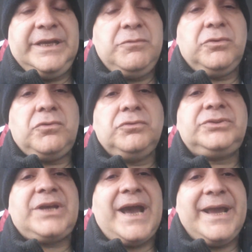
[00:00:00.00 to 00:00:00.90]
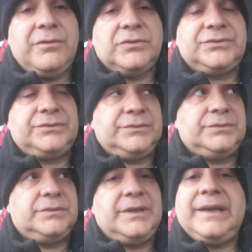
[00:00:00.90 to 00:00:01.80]
He would cause chaos,
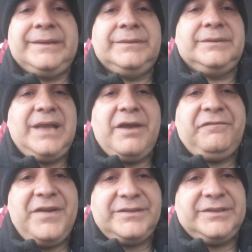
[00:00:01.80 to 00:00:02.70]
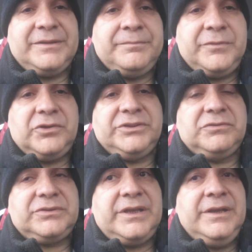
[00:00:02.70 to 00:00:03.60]
and that affected him
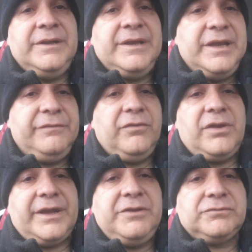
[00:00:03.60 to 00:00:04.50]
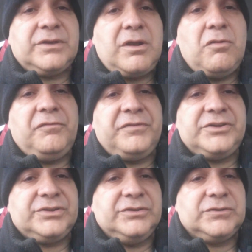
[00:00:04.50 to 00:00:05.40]
because he felt like he was a
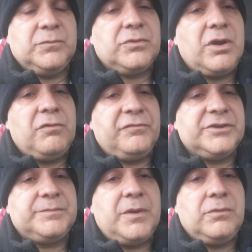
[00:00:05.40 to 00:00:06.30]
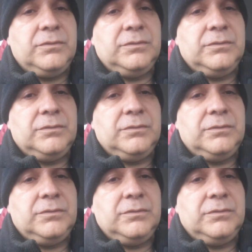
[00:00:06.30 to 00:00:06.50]
goldfish in a small goldfish bowl.